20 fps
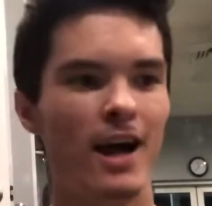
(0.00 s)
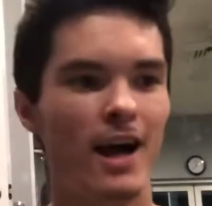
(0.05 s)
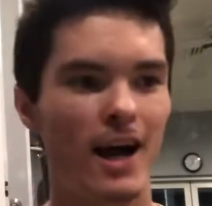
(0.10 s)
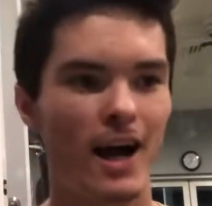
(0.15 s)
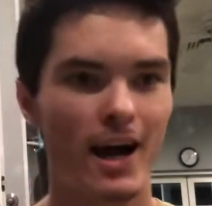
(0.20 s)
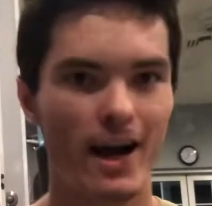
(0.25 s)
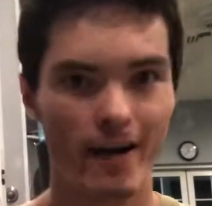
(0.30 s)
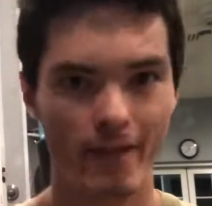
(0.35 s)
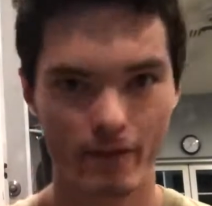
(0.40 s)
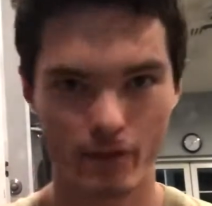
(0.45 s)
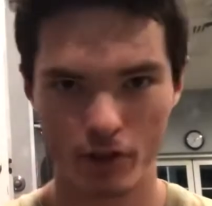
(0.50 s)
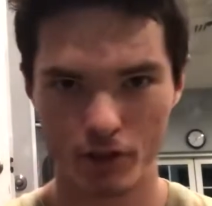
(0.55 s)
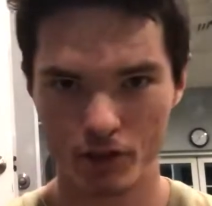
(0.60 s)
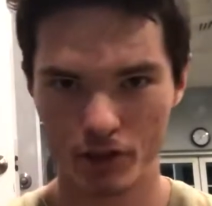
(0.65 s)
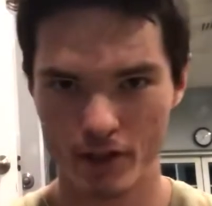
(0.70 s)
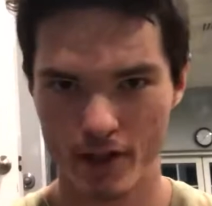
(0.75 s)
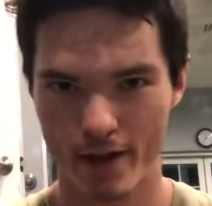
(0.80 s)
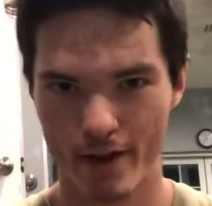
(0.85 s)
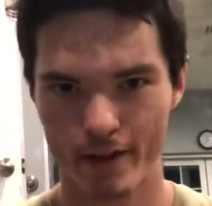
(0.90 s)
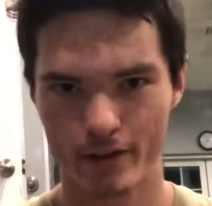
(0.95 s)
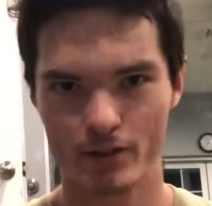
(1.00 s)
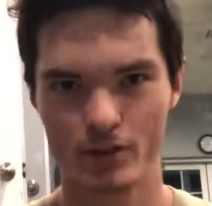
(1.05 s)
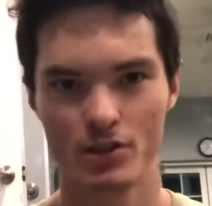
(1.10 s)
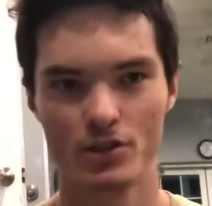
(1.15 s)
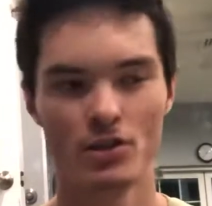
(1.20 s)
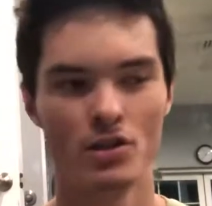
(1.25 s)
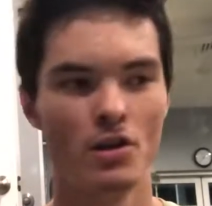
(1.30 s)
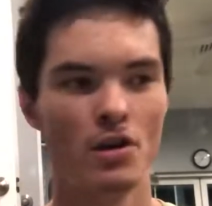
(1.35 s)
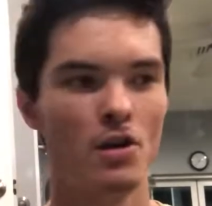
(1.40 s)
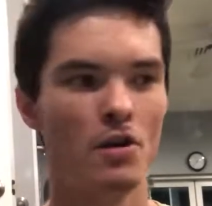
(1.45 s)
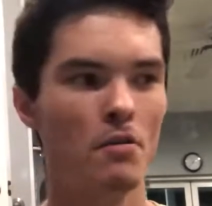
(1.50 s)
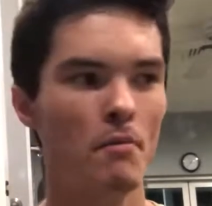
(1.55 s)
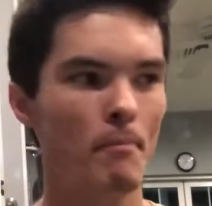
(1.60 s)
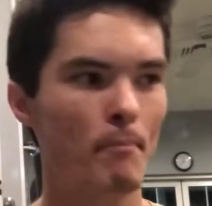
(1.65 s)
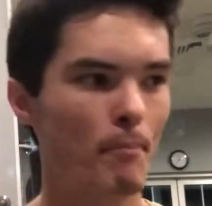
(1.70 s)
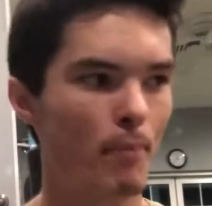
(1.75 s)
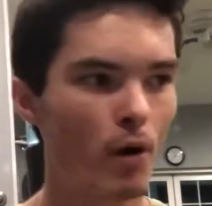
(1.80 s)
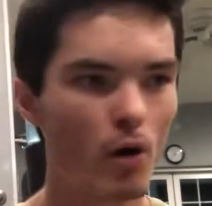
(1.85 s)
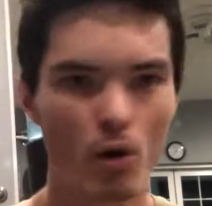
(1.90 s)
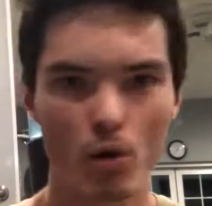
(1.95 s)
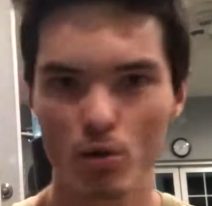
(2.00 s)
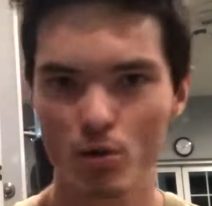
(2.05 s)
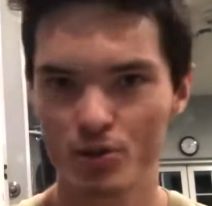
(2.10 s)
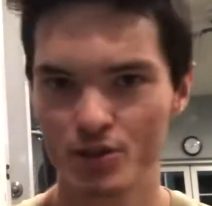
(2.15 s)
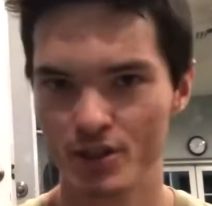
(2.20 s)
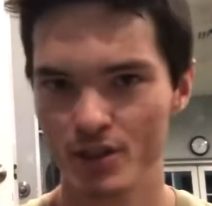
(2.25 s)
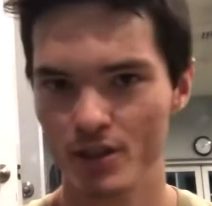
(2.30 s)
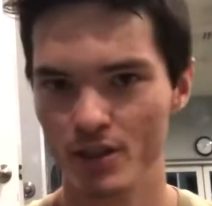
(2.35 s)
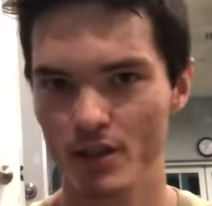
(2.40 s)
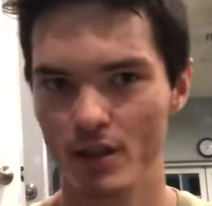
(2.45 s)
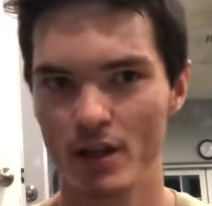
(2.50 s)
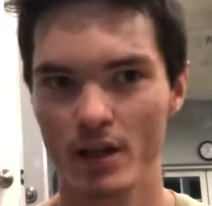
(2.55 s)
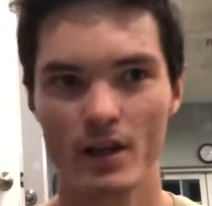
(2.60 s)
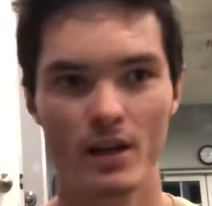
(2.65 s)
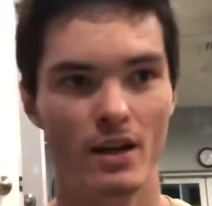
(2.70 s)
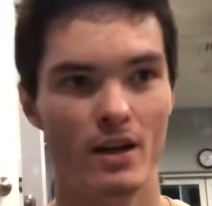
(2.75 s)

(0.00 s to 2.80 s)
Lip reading: after sets, posing,